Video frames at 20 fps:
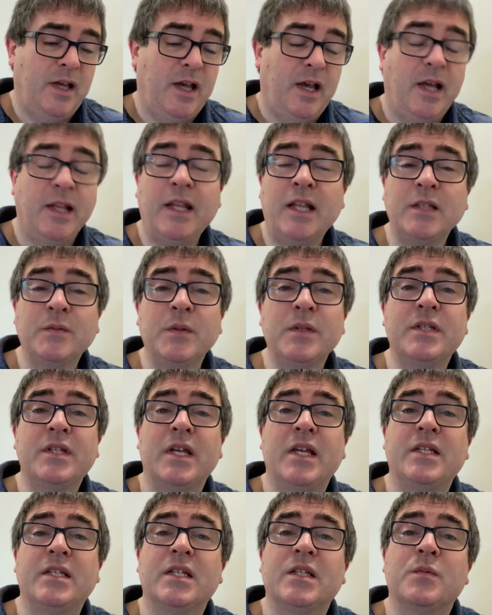And that's what
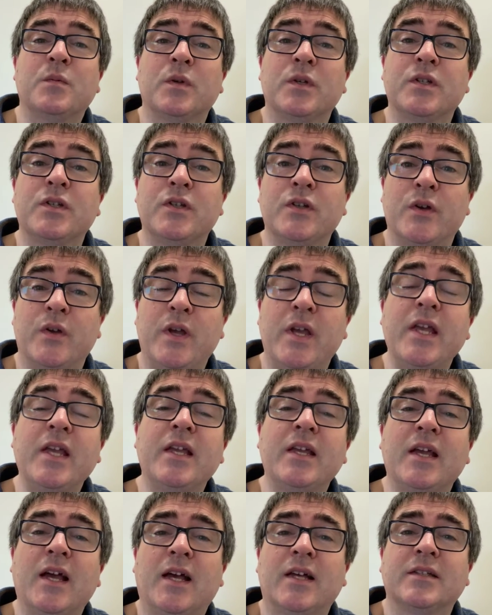Jesus was
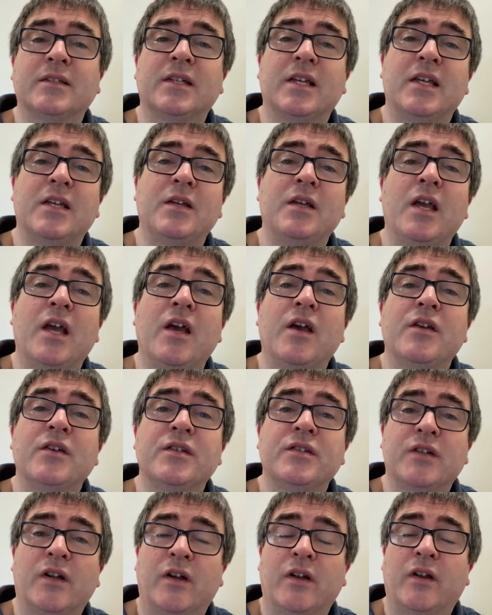doing as he
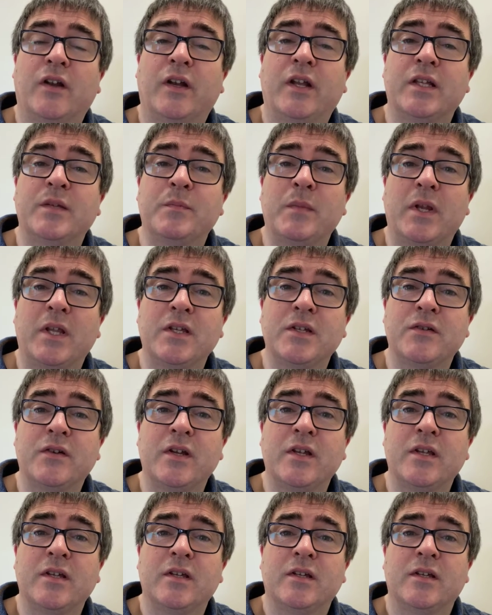started out his
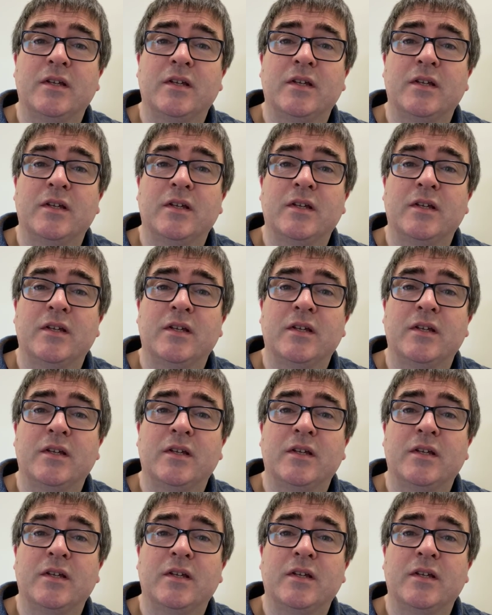ministry.